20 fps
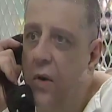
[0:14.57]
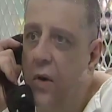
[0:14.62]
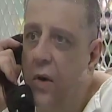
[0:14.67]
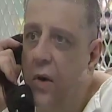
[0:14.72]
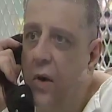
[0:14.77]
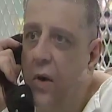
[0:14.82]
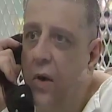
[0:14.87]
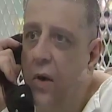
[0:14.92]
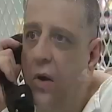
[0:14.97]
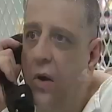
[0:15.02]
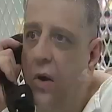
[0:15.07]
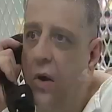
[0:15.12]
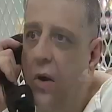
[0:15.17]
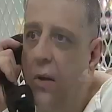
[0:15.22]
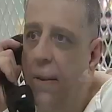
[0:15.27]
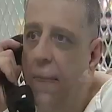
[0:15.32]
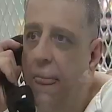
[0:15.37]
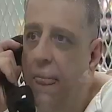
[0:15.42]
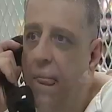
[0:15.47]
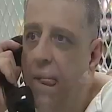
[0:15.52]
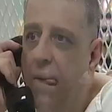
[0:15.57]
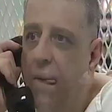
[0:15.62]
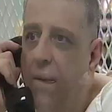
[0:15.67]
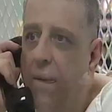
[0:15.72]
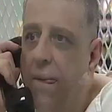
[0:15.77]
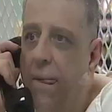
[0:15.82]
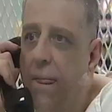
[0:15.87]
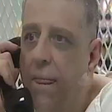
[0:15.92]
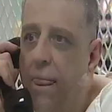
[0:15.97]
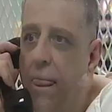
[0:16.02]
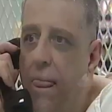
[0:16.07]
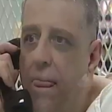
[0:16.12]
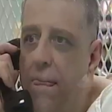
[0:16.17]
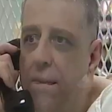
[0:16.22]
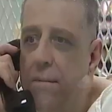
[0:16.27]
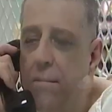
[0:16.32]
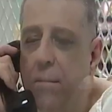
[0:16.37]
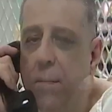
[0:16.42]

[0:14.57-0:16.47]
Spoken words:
actually used to work out of the wall.